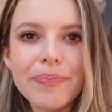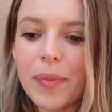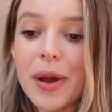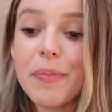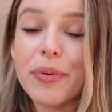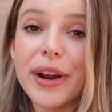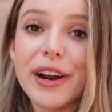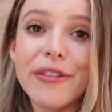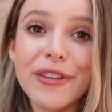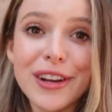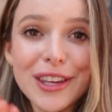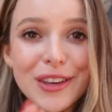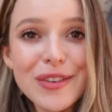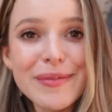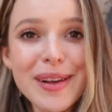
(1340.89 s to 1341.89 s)
My prayer for
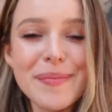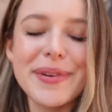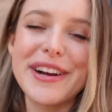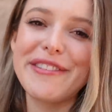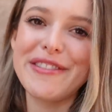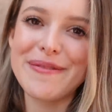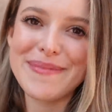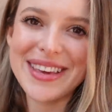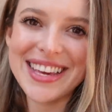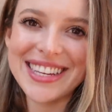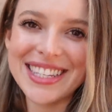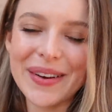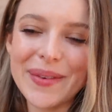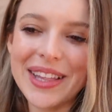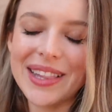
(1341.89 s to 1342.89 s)
you and my prayer for me
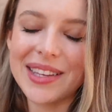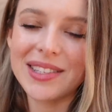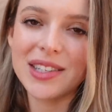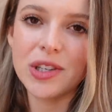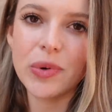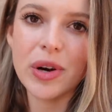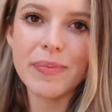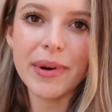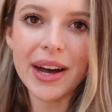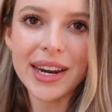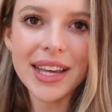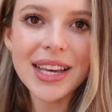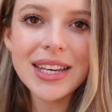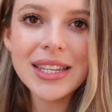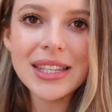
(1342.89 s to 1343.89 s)
is that we listen to our
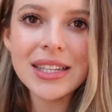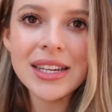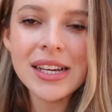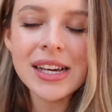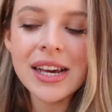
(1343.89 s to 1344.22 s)
bodies